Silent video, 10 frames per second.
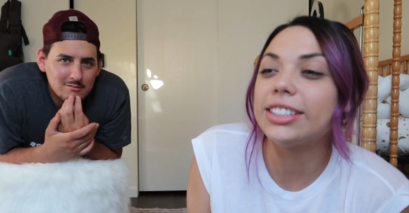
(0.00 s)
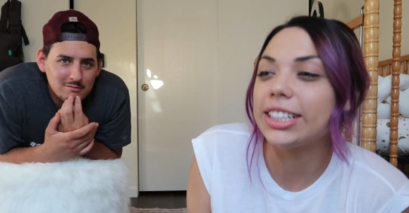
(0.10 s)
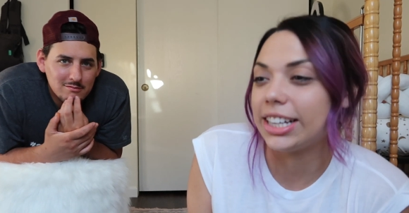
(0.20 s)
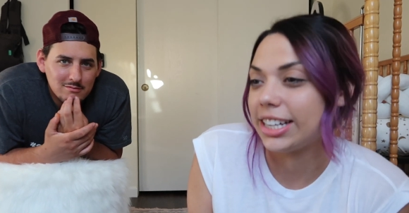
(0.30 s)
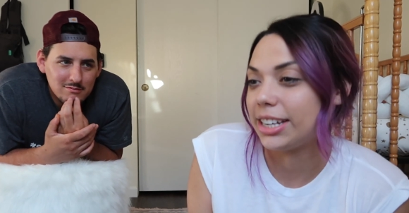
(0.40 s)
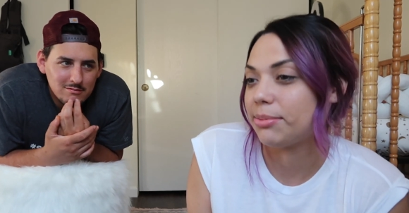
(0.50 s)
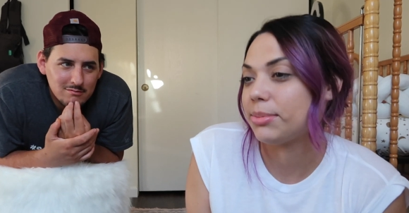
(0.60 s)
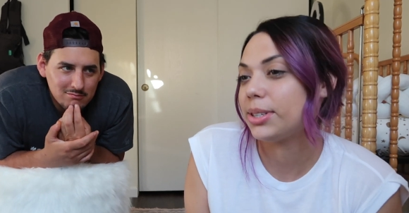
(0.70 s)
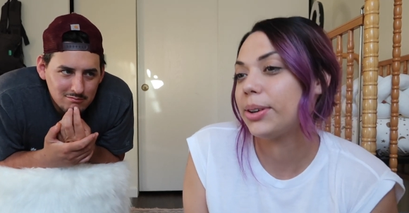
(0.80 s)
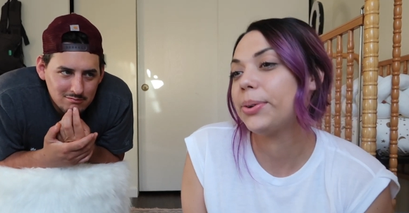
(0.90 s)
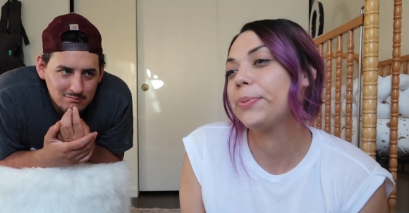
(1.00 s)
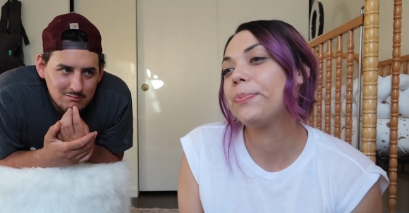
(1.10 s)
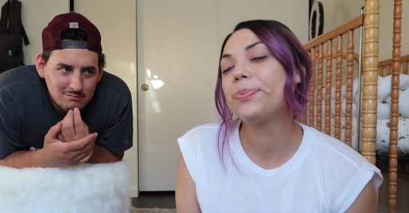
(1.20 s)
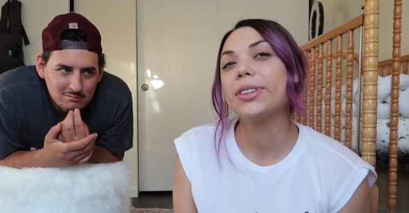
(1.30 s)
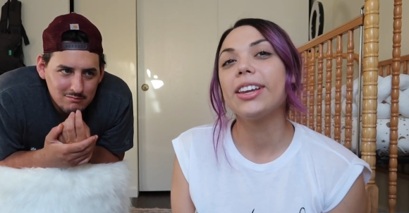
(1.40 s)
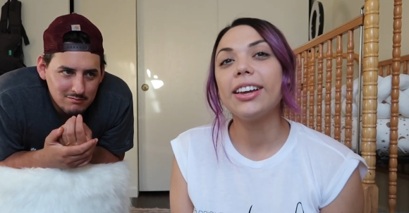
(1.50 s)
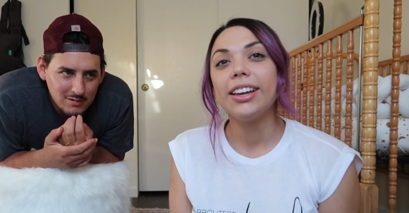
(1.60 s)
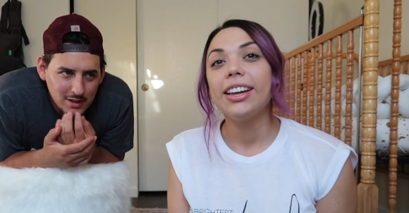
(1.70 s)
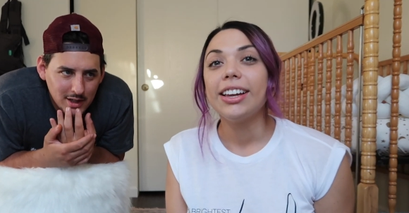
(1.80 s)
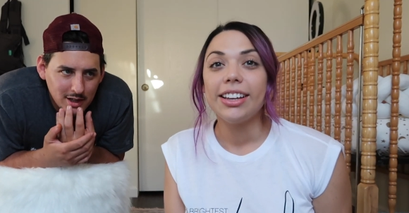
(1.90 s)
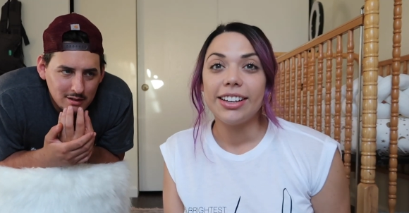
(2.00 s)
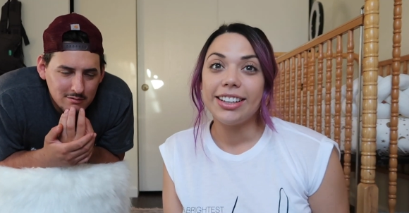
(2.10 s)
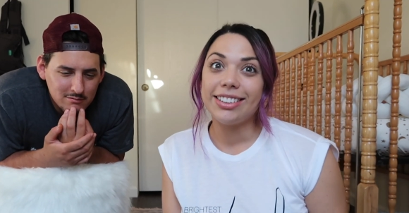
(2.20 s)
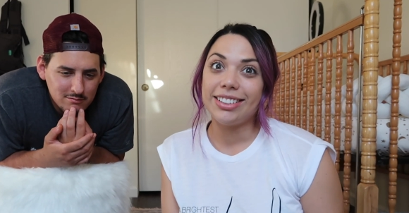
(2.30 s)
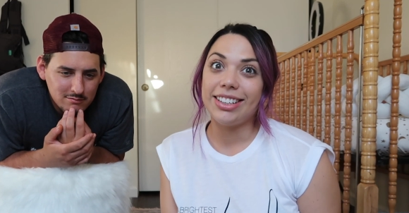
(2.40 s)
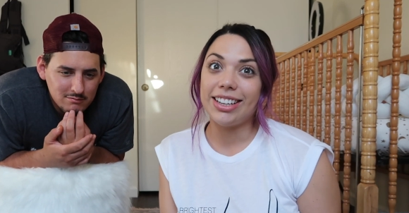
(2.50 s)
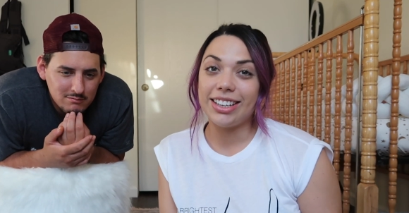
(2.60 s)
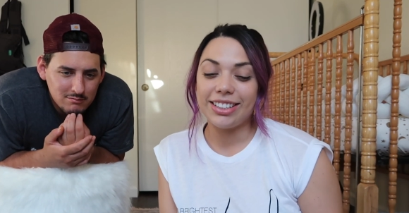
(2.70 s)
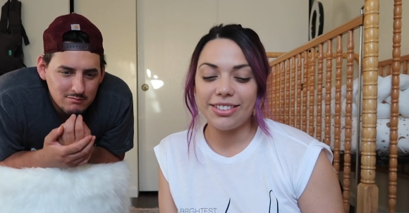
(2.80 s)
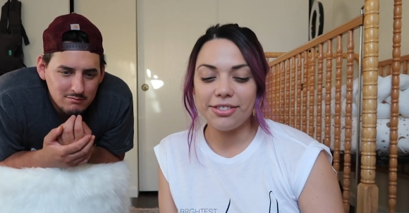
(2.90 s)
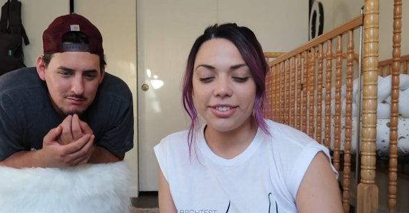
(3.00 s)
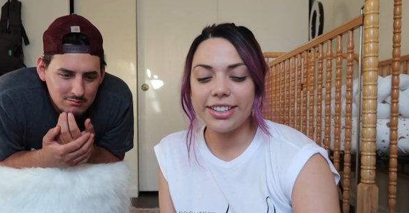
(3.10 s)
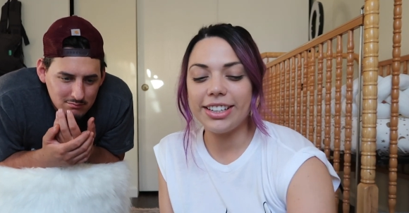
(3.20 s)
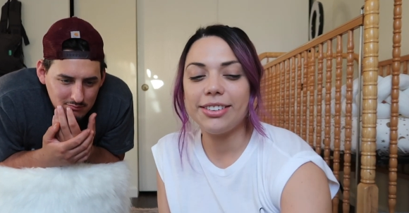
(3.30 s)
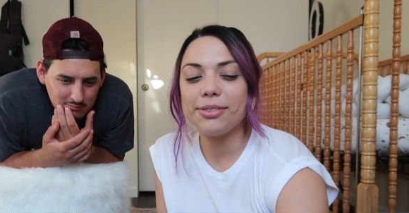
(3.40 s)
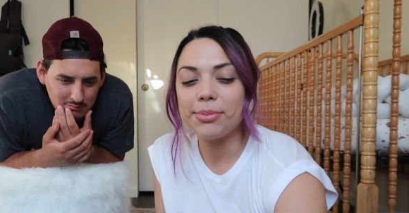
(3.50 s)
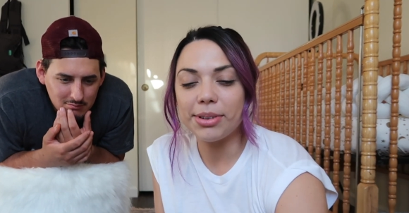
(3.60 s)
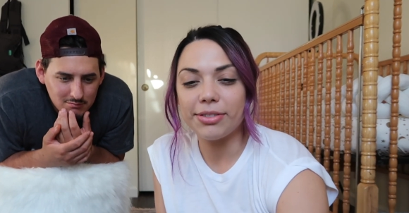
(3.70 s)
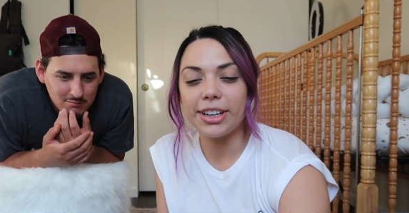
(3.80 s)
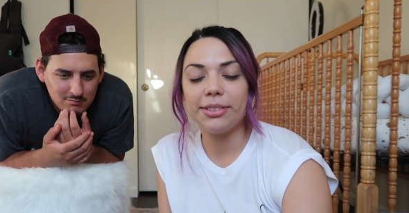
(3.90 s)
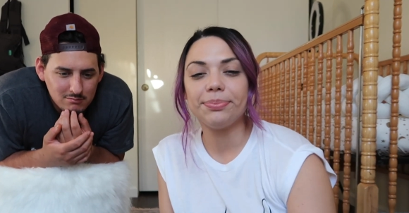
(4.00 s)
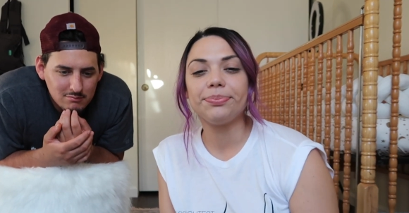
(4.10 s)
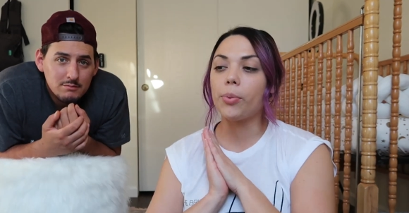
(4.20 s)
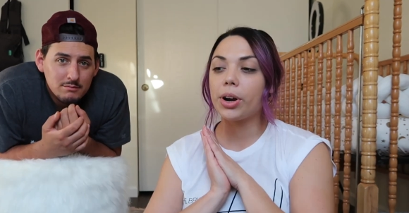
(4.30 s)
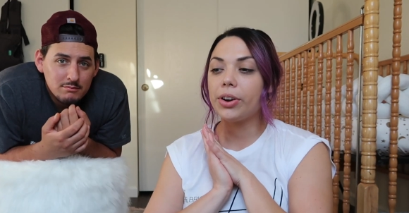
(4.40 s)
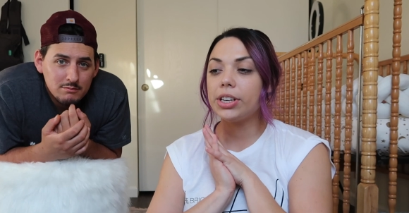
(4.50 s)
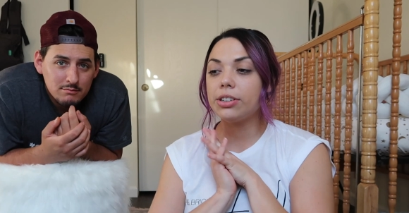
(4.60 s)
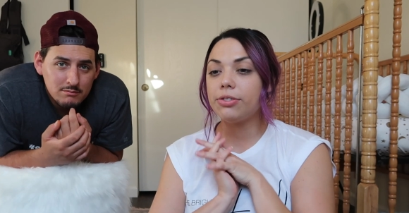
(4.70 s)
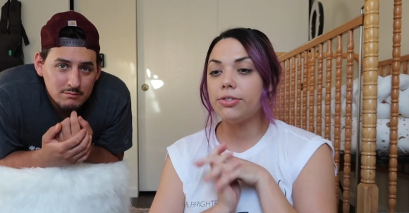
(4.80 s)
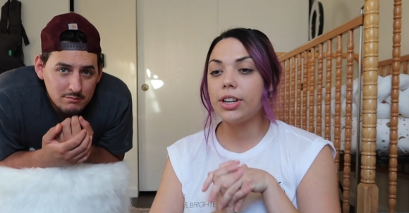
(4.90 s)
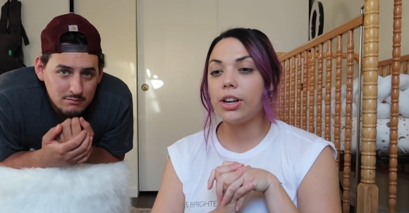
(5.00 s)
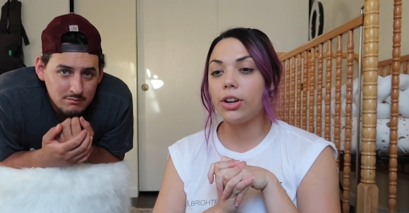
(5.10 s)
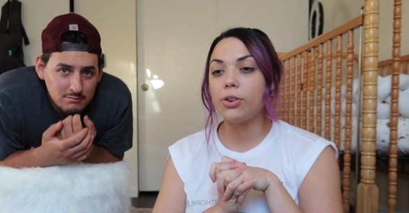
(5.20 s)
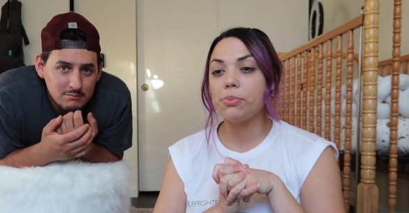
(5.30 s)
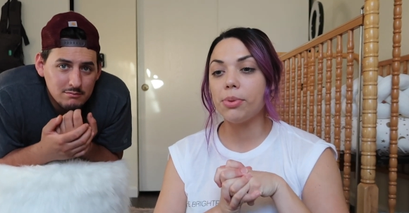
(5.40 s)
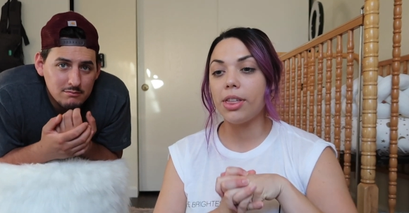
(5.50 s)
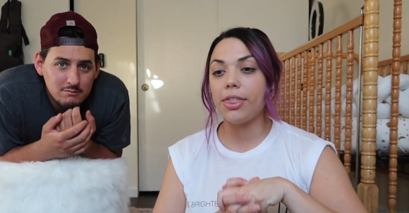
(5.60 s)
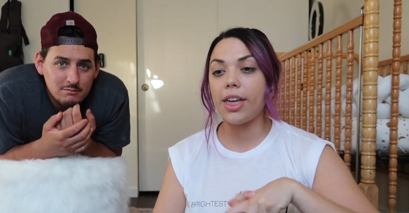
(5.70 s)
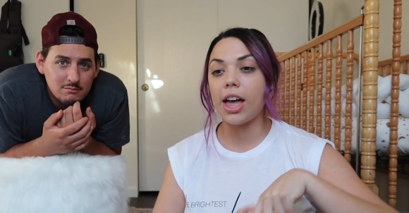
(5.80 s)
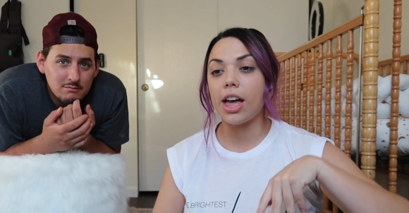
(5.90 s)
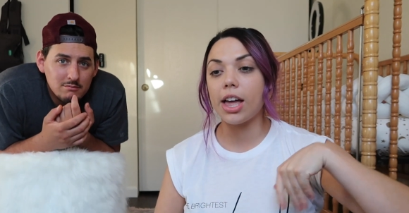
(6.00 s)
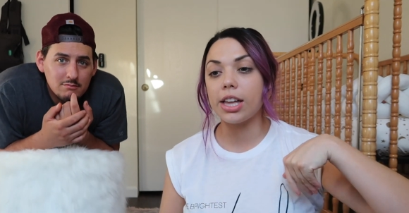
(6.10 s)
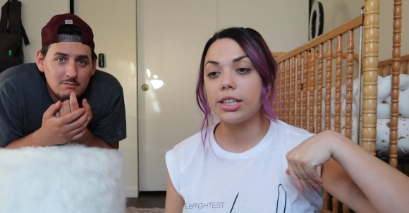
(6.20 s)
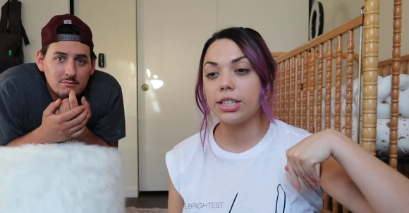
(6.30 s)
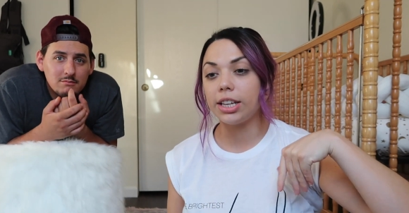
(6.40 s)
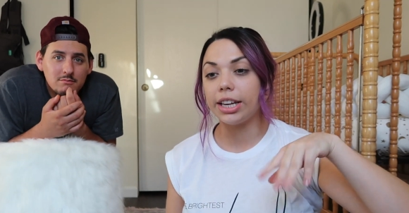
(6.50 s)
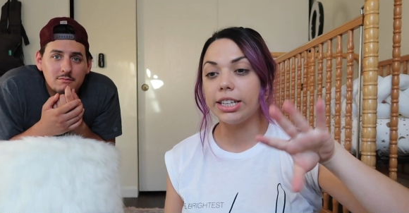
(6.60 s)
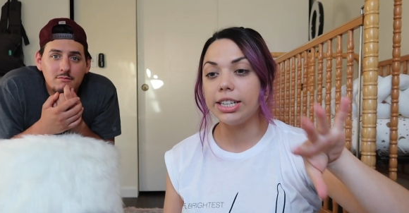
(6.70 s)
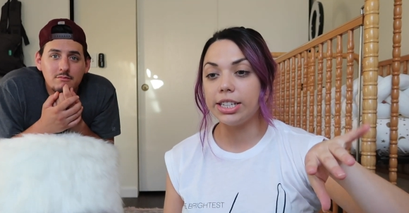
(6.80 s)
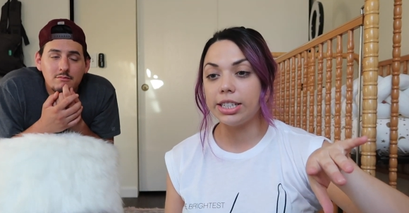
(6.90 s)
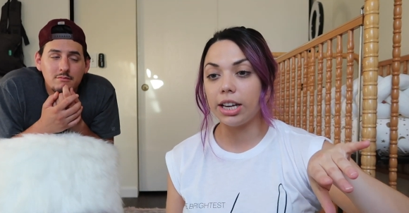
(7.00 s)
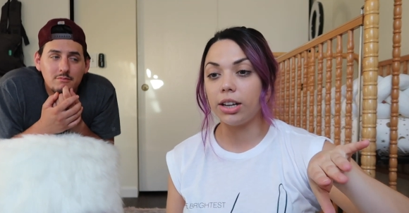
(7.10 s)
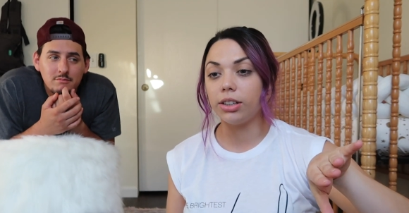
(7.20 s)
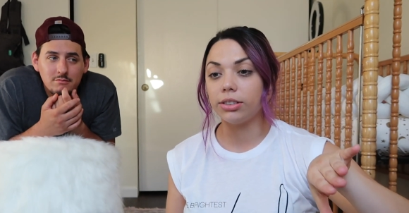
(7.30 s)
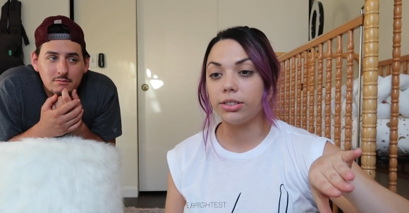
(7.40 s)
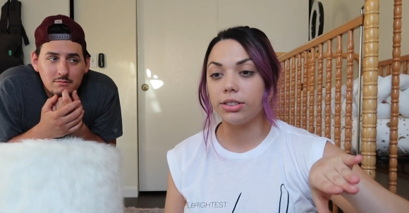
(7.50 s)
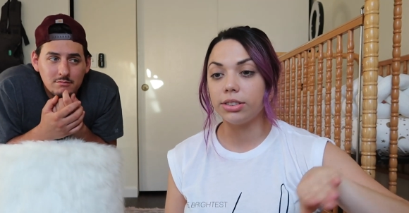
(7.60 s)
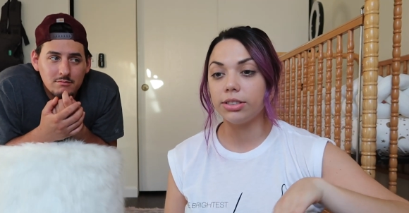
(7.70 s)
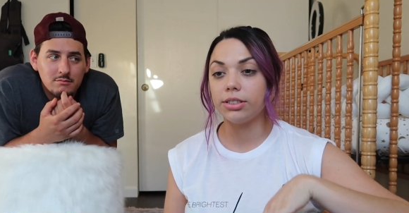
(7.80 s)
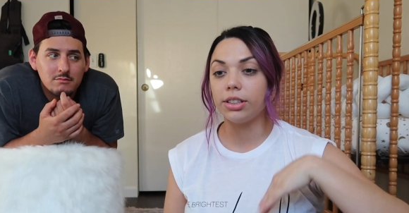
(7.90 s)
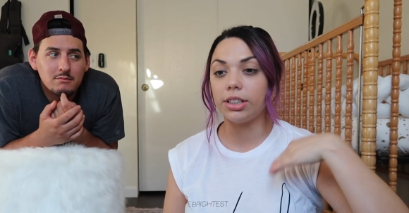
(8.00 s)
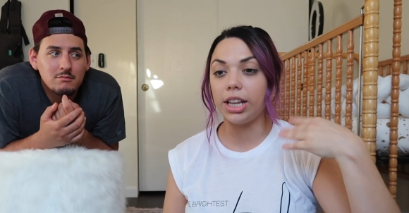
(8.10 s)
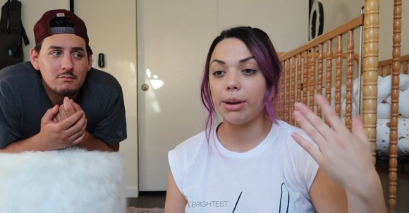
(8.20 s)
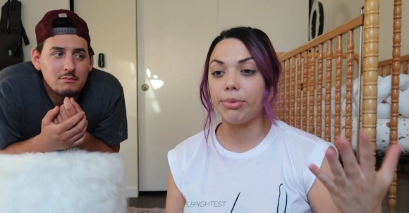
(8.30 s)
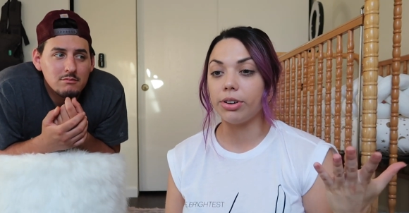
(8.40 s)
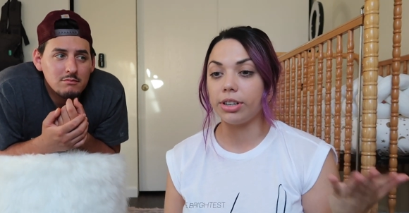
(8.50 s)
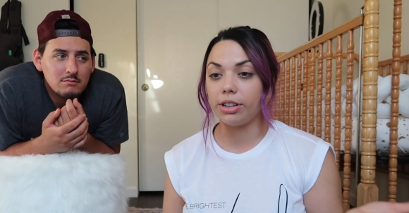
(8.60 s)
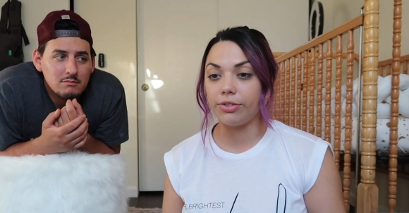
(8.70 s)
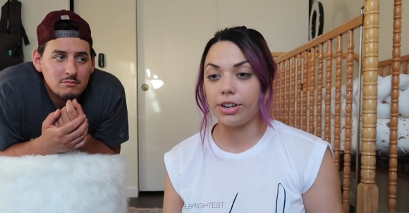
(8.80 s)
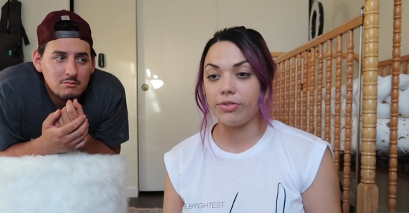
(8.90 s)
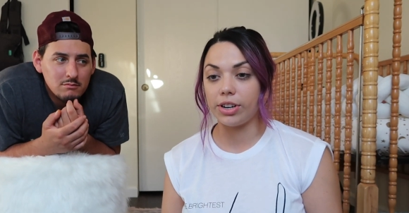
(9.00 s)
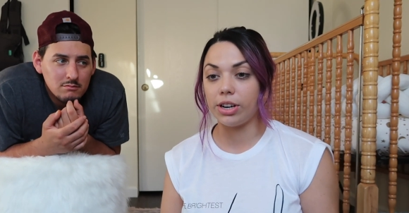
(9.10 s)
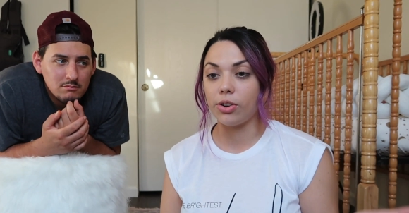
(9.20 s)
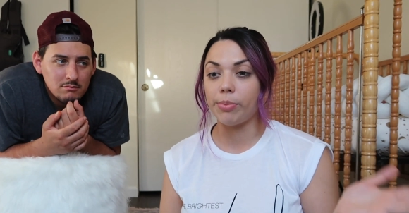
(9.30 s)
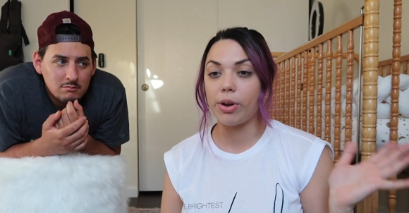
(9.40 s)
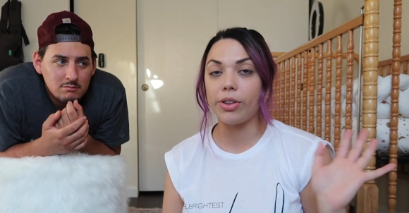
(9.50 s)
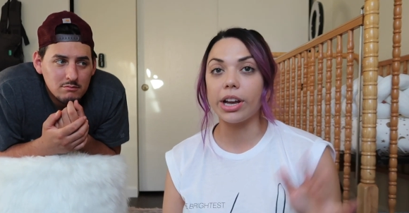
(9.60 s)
Speaker 1: time, so Yeah yeah hopefully we'll be fine we're going to film that like detailed labor and delivery video about